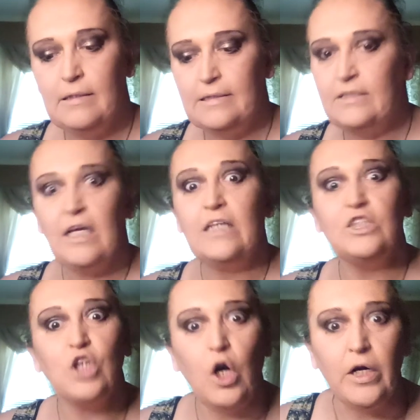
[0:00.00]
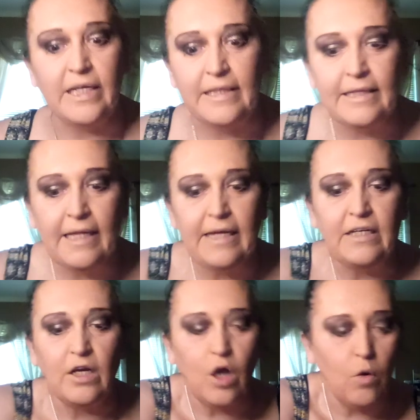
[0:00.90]
It's not a jarring
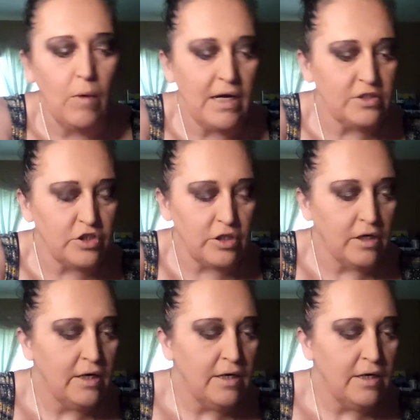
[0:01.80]
thing to go watch her.